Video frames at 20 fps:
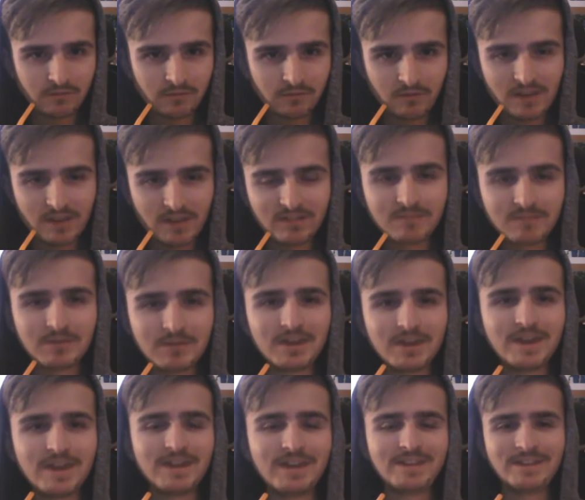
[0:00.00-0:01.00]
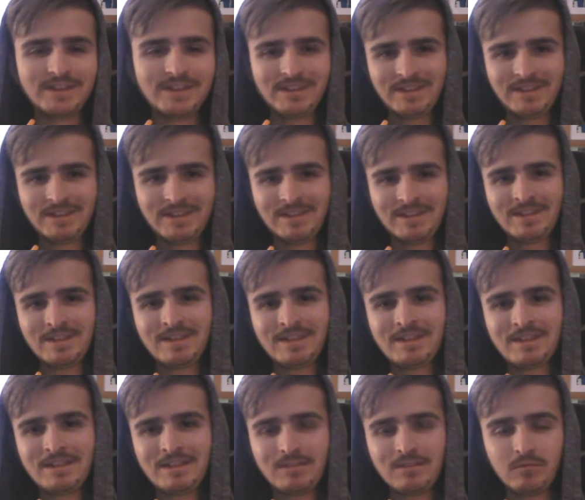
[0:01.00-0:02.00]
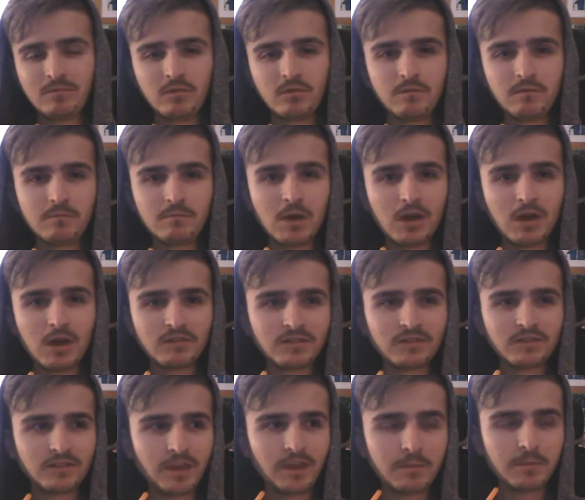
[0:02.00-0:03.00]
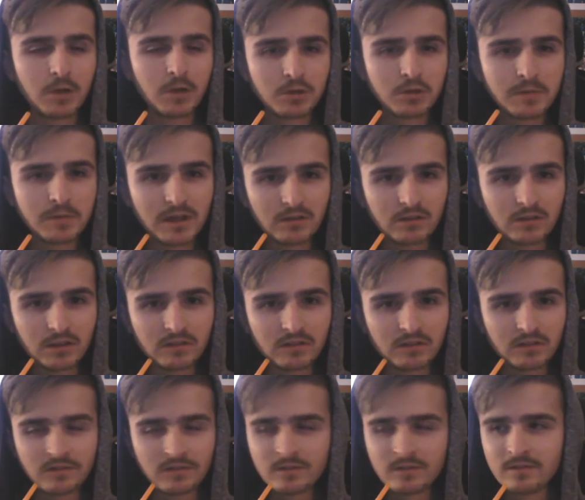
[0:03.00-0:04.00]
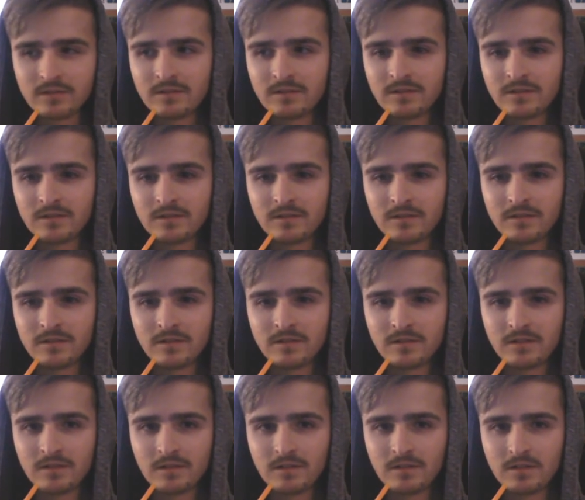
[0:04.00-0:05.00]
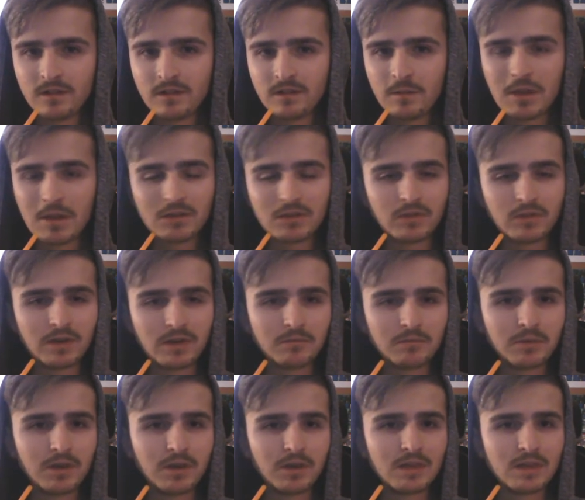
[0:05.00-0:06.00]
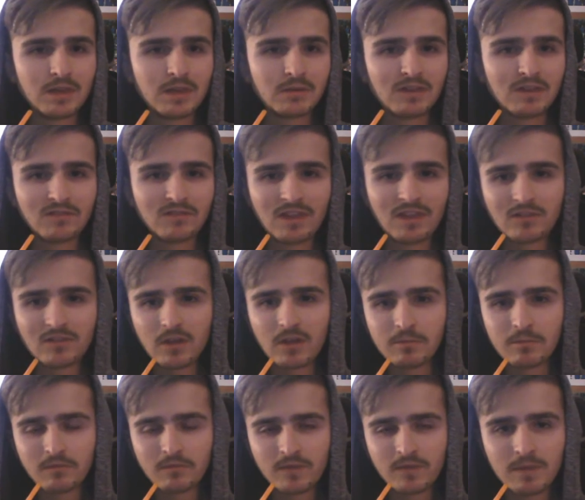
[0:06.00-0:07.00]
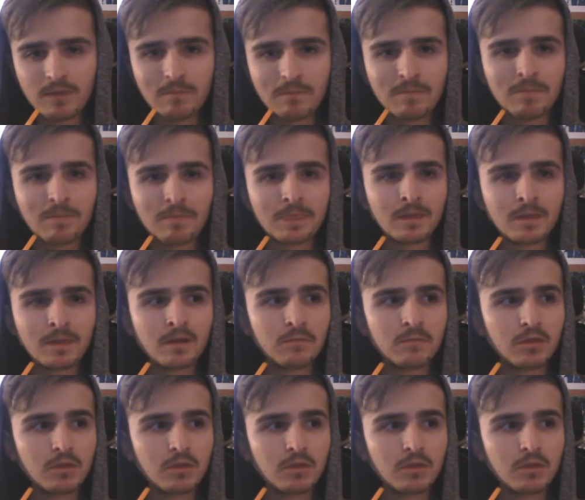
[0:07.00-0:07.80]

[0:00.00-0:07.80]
Some sort of mask, like Marshmello does. I might do that, but anyway, it's that type of theme. But the music, I want it to be quite chill.